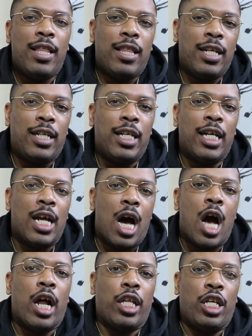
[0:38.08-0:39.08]
the good
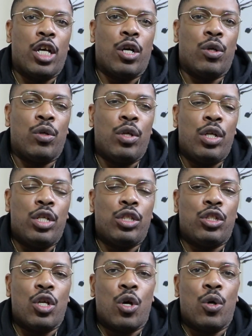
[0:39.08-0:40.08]
audio.
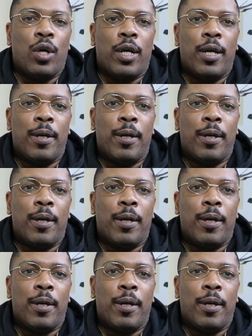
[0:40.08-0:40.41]
So